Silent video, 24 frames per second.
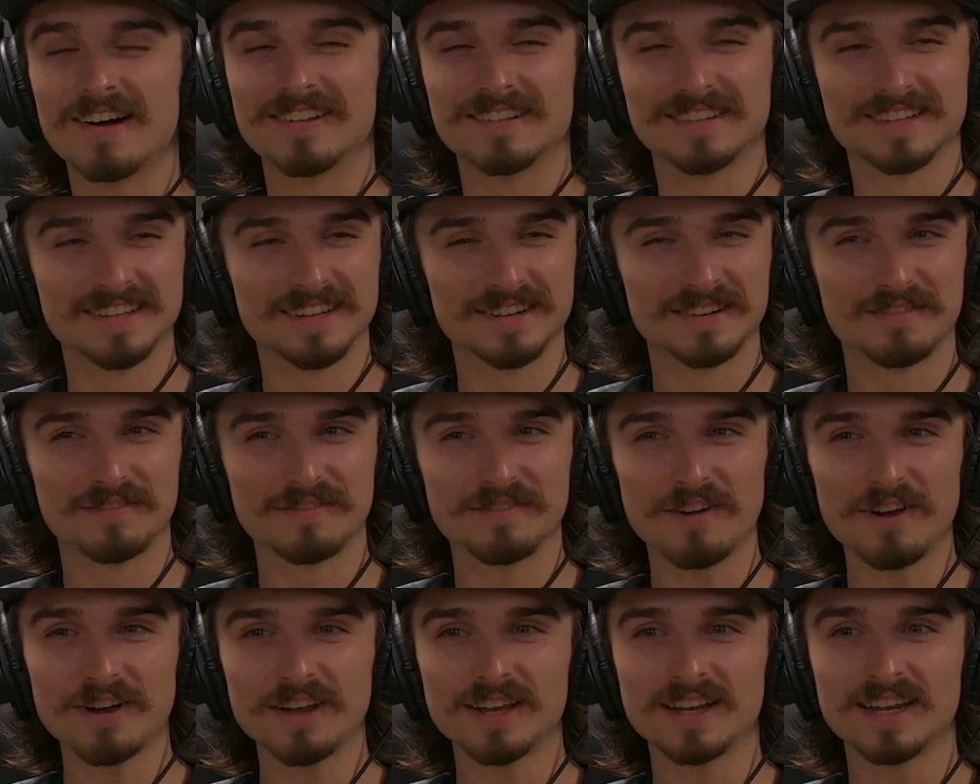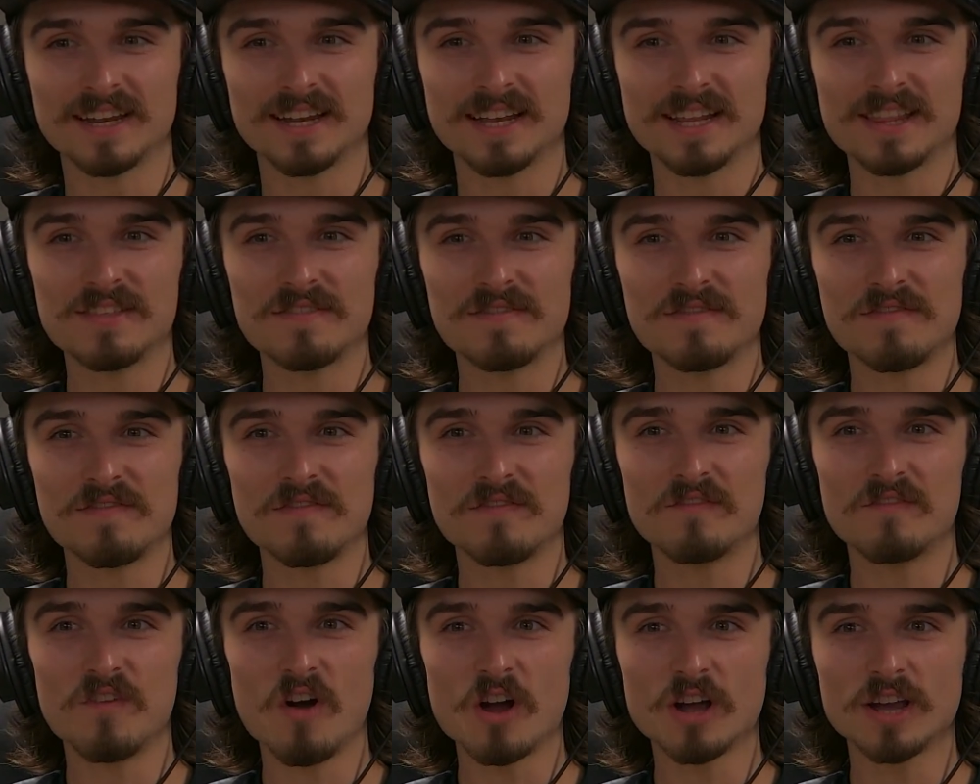Dude, fucking in the
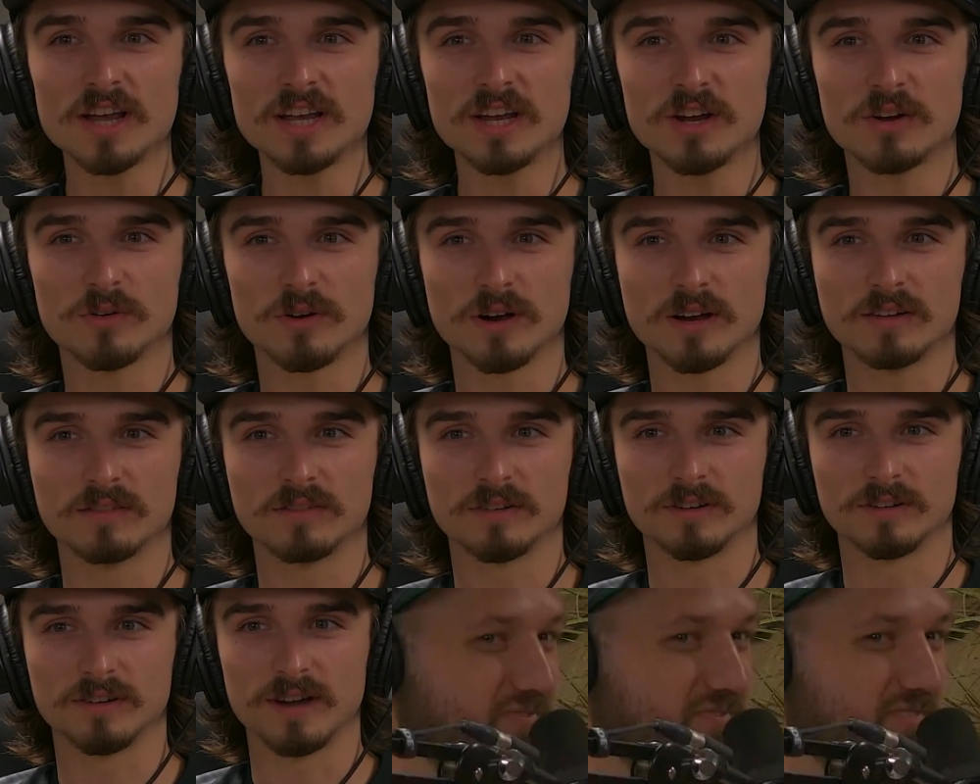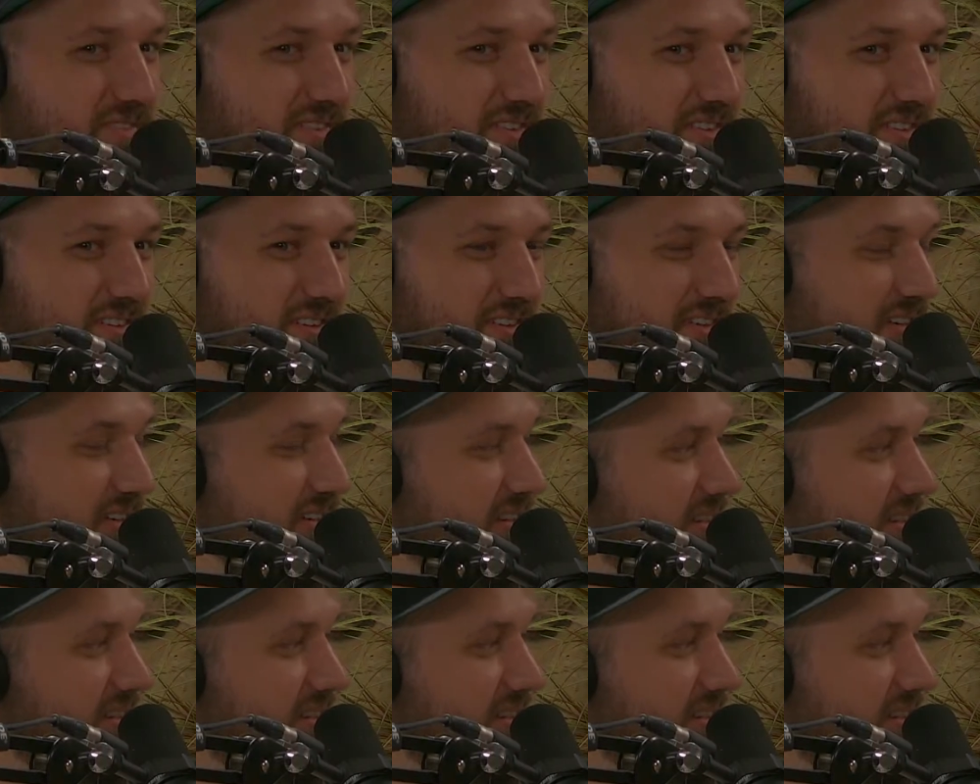fucking graveyard, knocked him dead.